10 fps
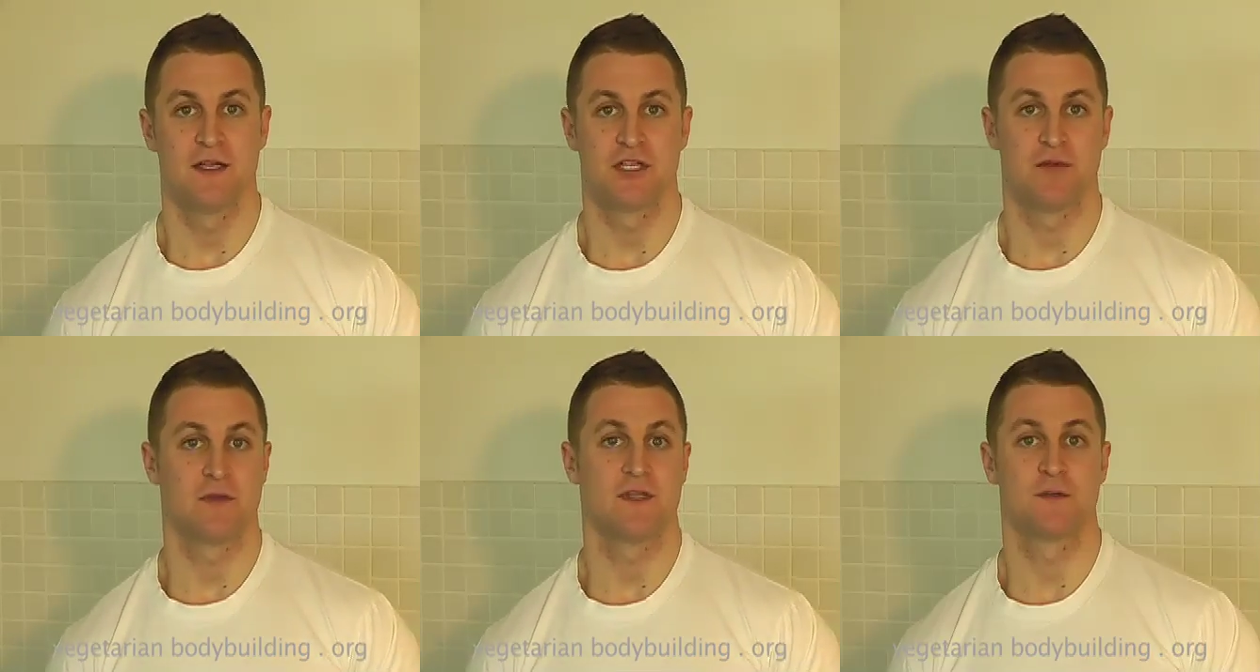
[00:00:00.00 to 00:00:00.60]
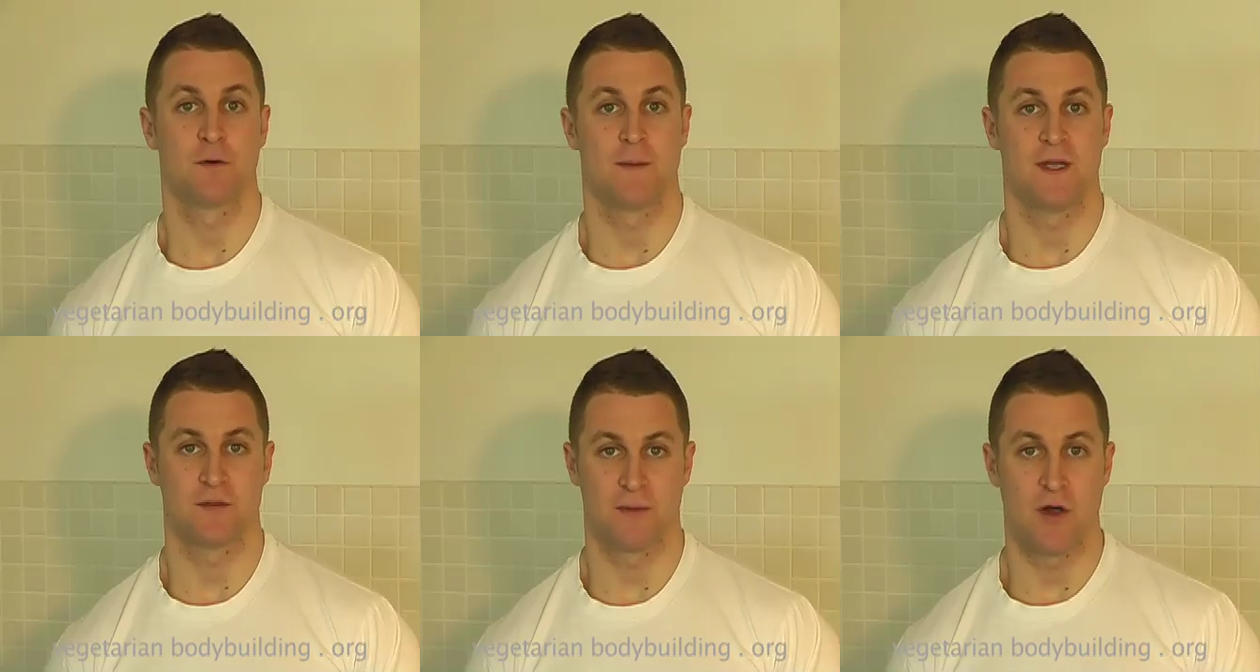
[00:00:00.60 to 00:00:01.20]
Generally
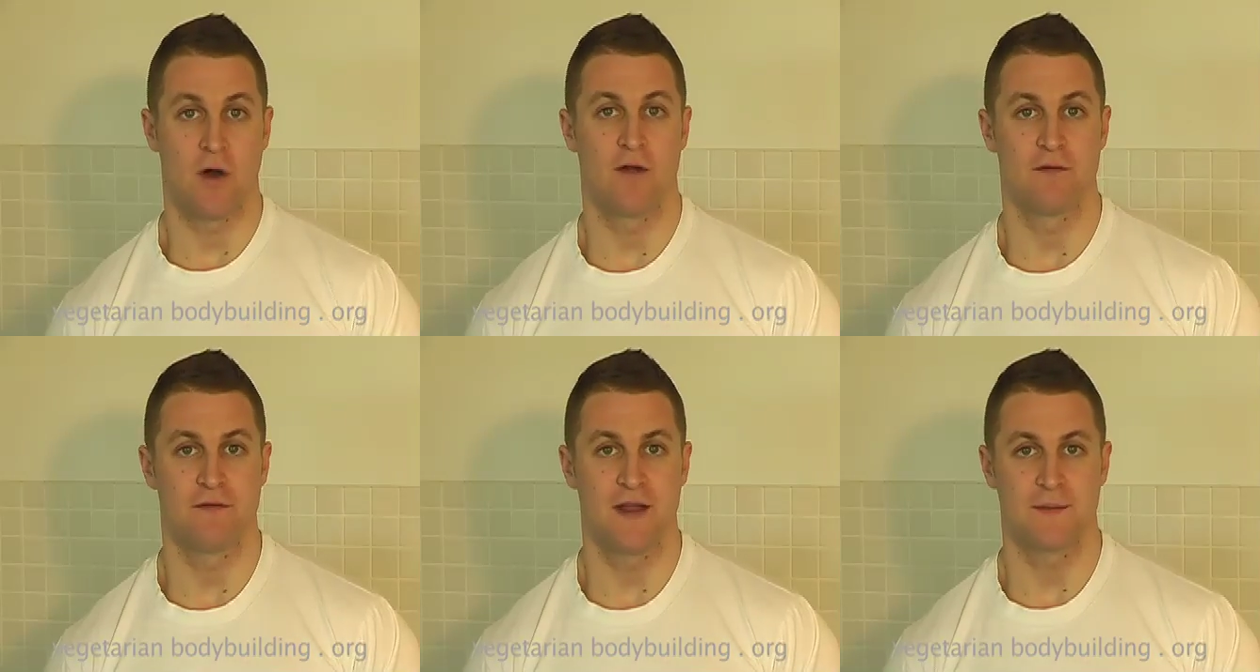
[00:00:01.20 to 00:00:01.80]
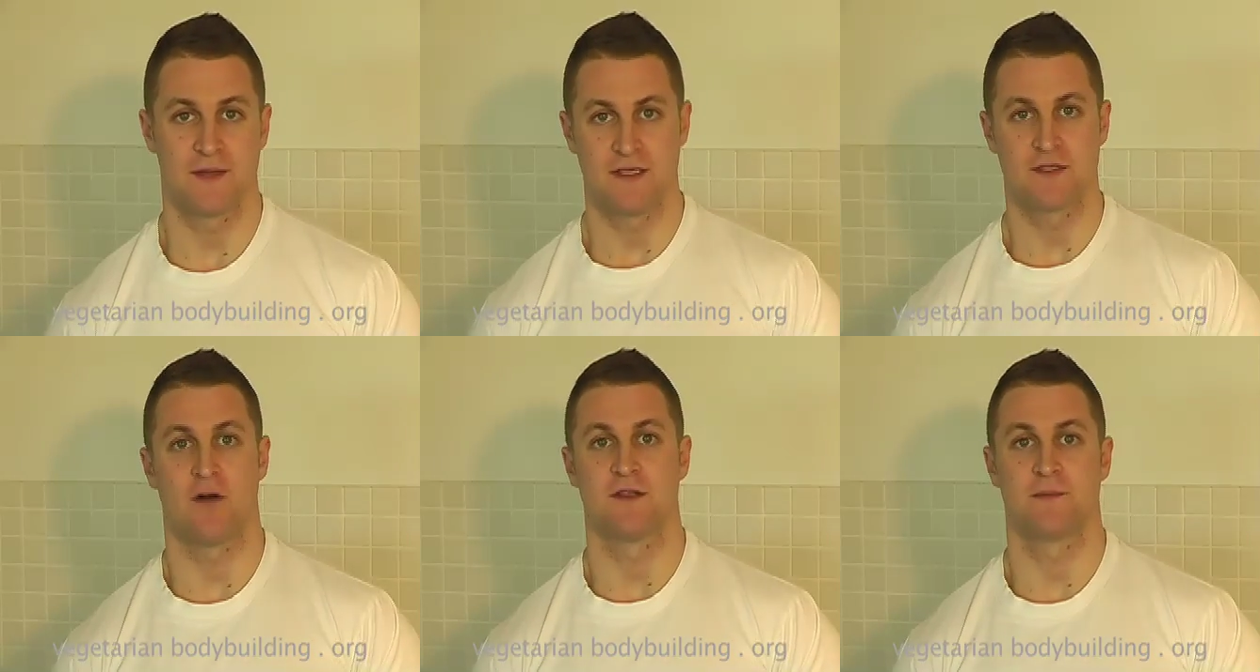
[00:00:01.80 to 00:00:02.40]
soybeans are a bit higher in fat, but these
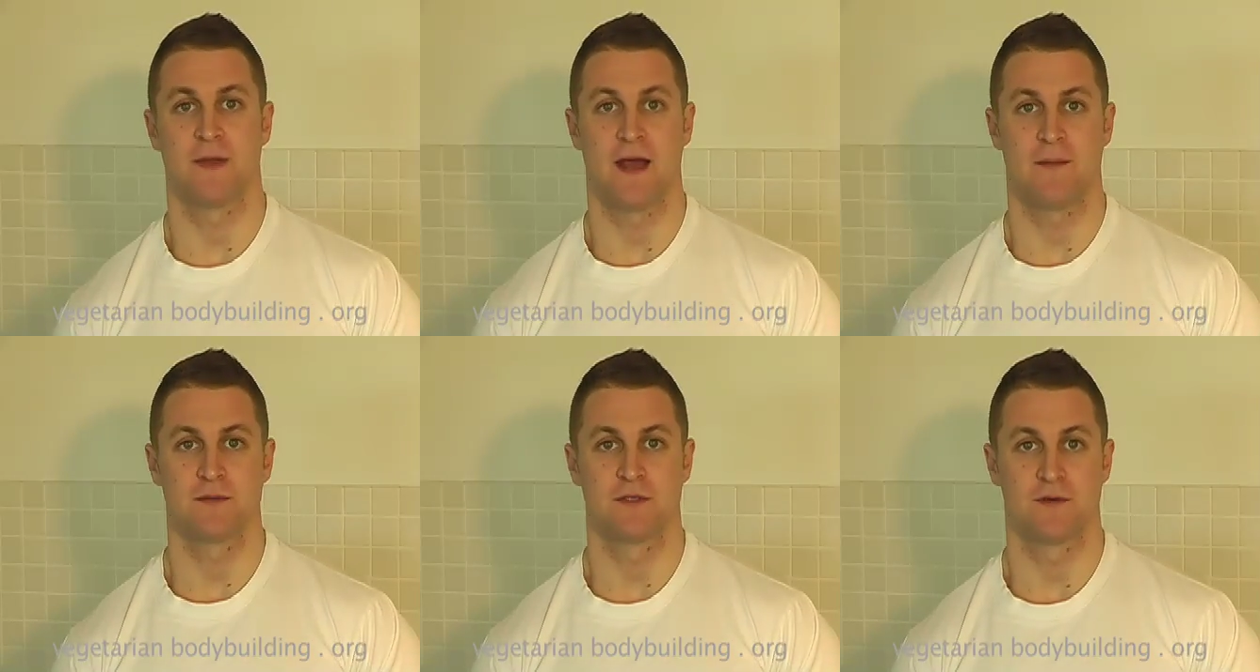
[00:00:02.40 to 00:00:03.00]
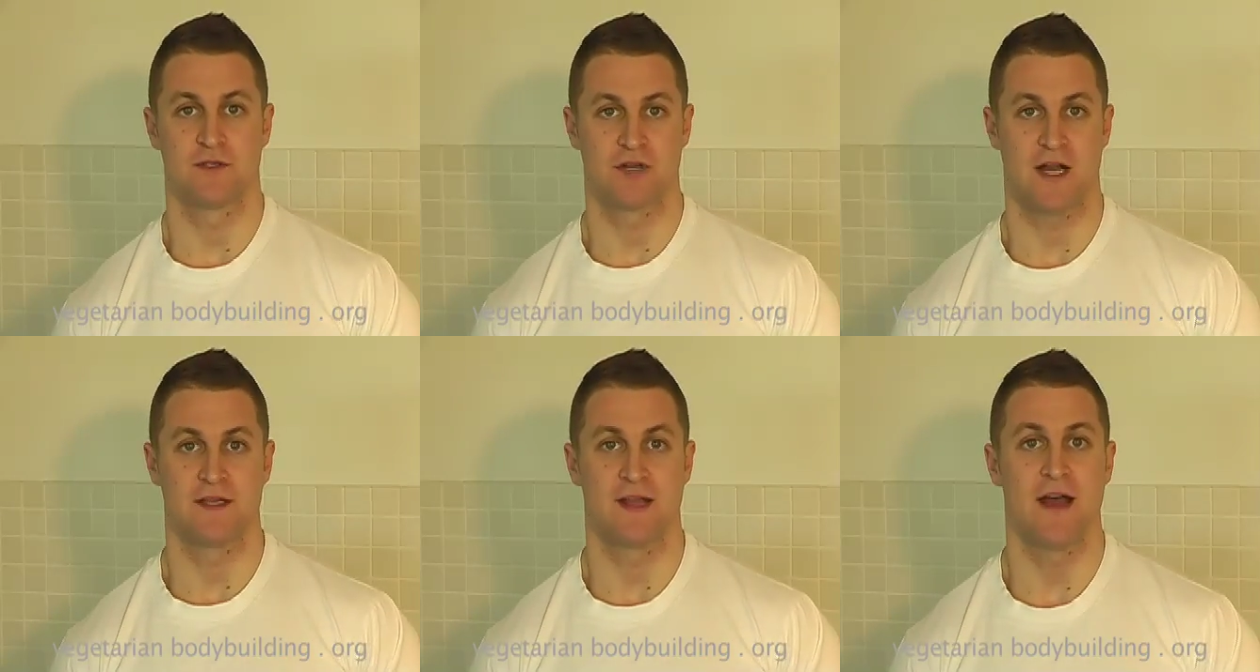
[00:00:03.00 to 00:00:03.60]
guys have been able to
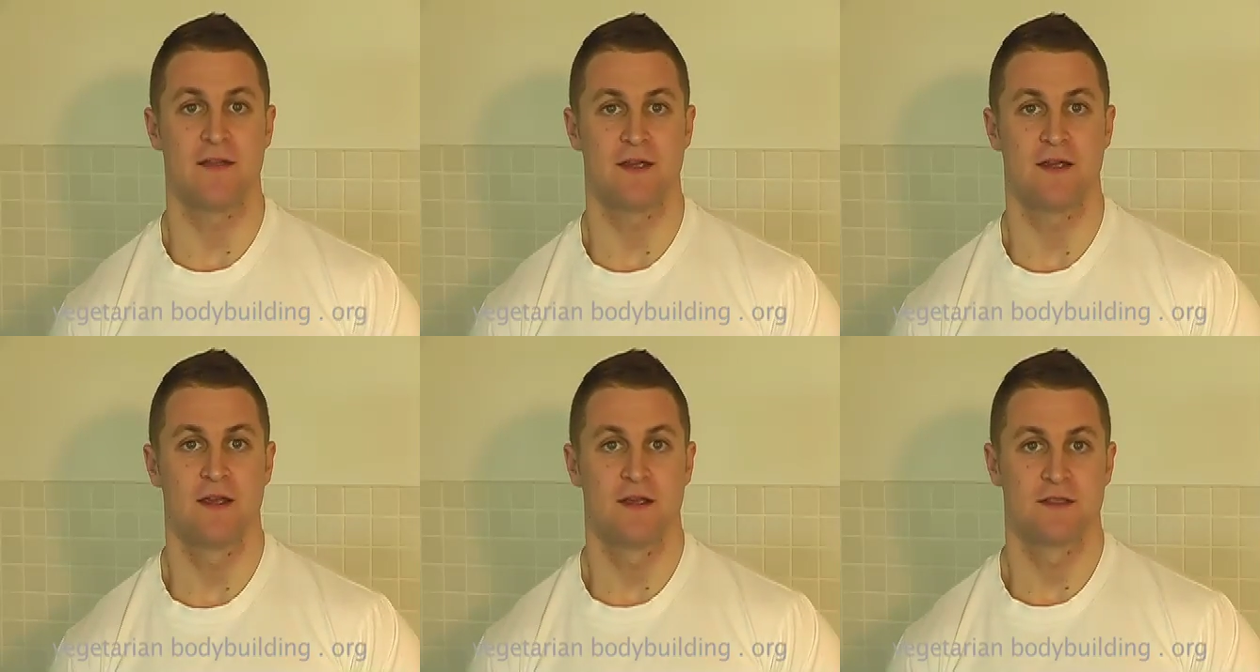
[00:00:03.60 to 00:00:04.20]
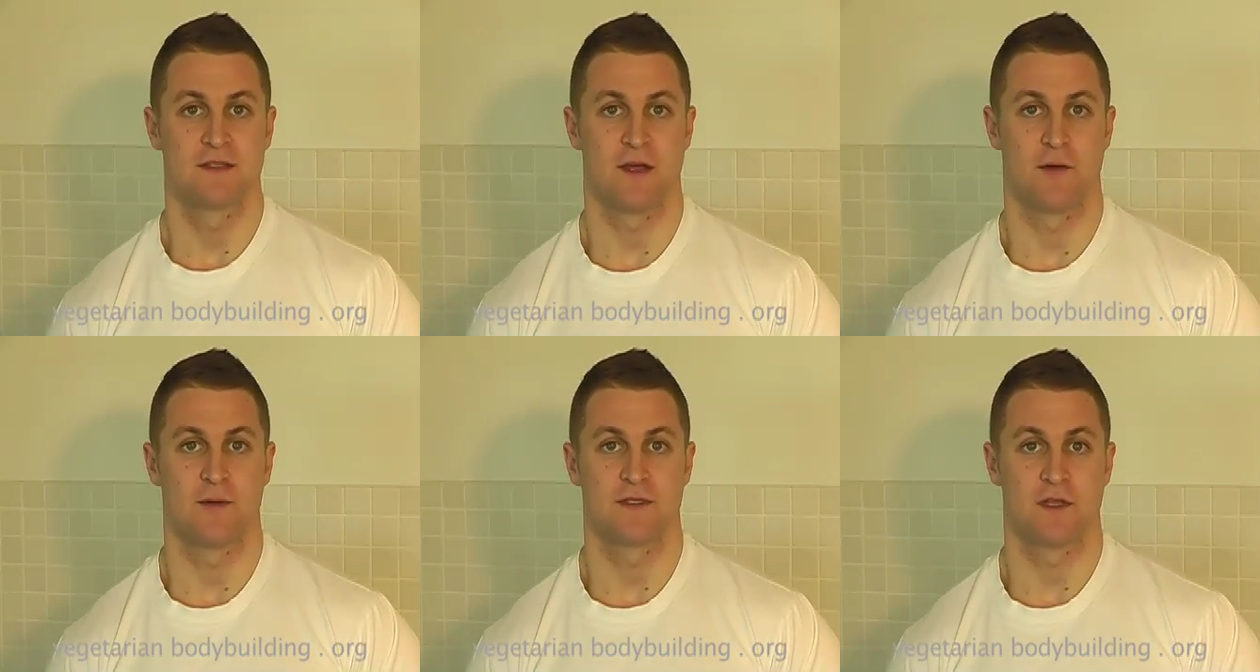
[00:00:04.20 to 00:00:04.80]
extract it out there,
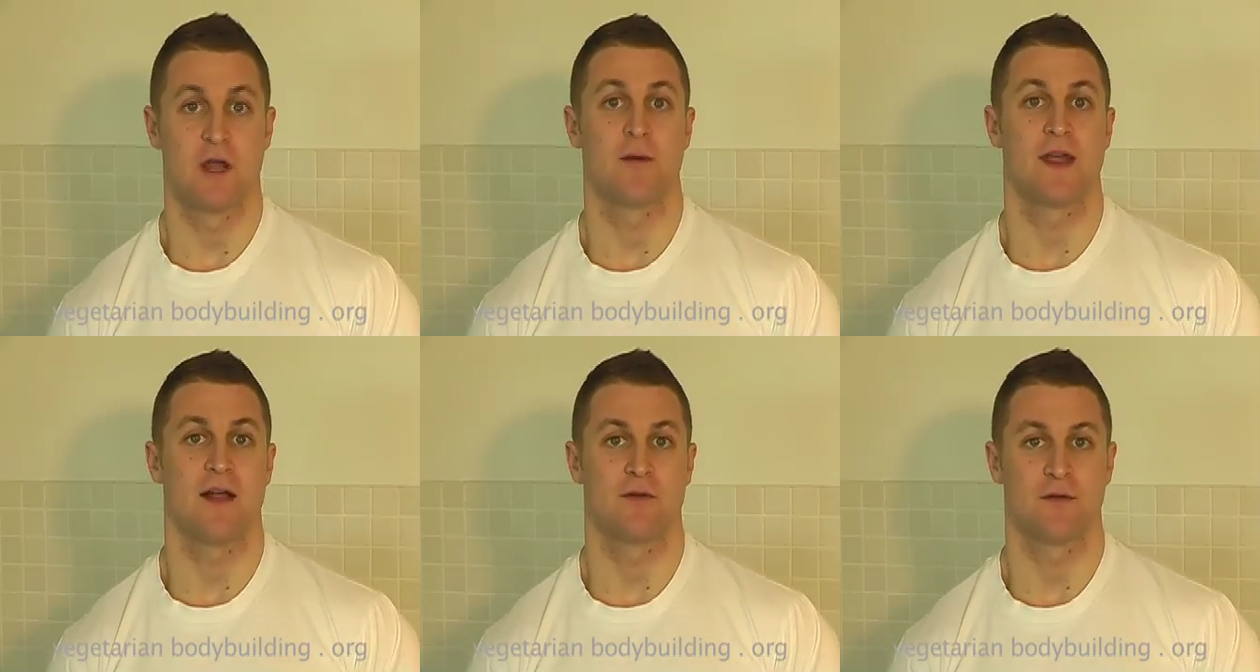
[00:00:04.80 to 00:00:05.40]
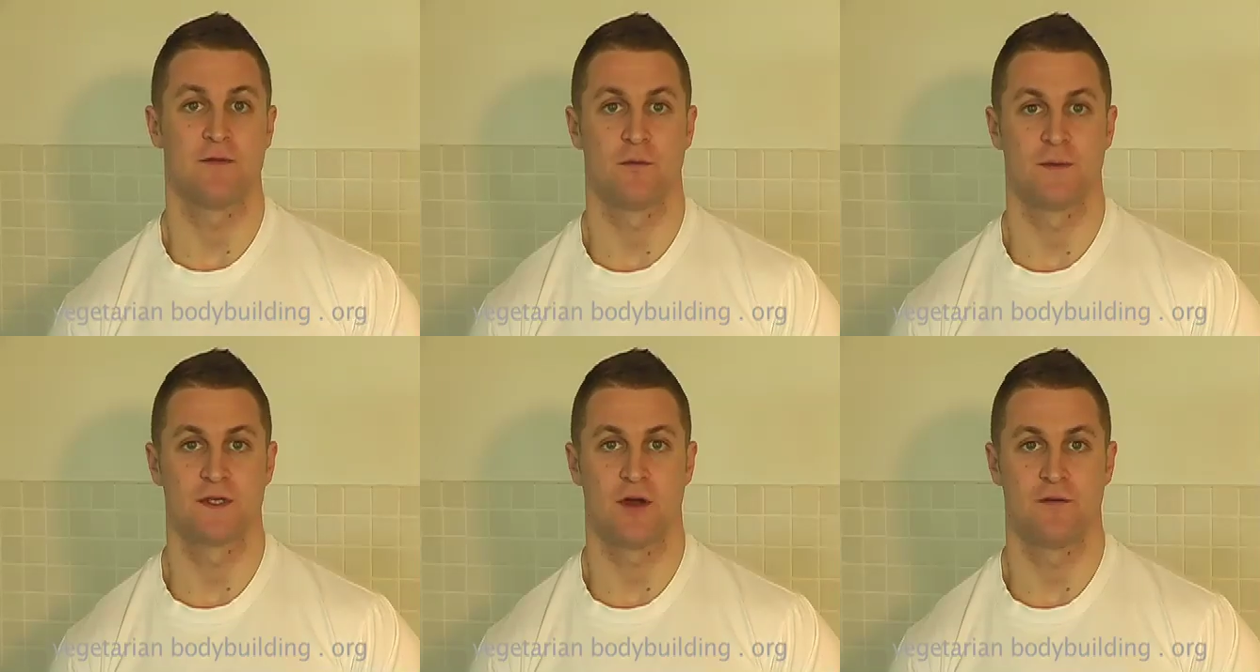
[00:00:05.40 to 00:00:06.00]
so it's a lower calorie form
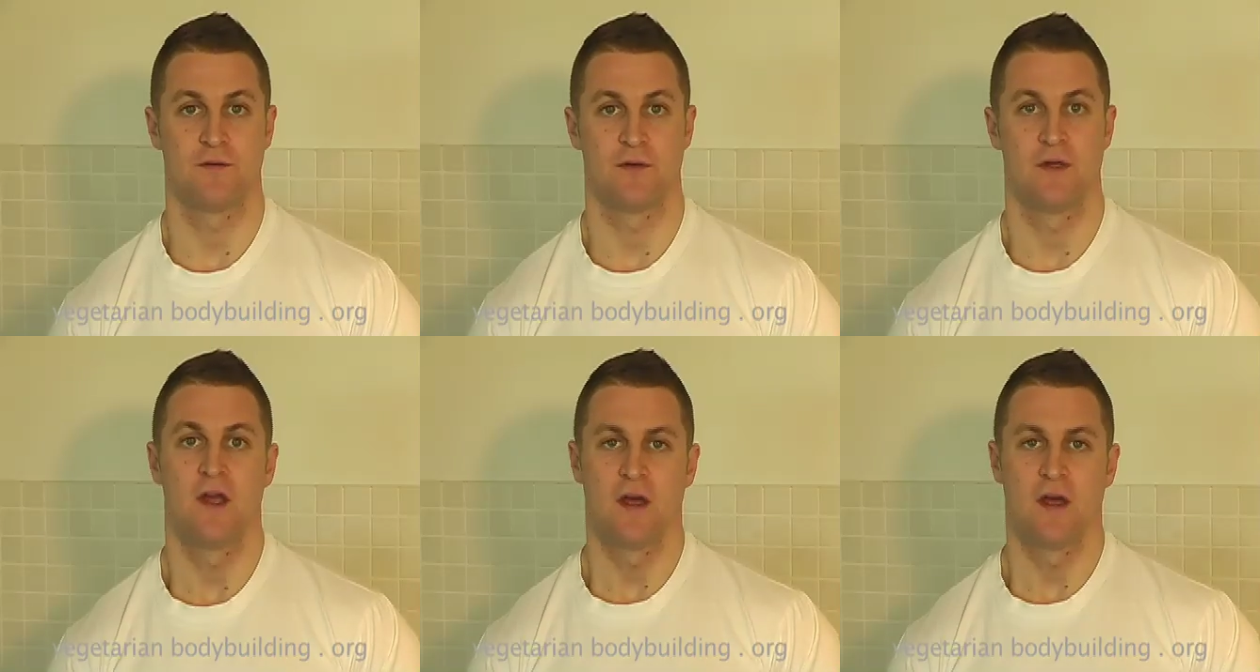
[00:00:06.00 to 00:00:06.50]
of tofu.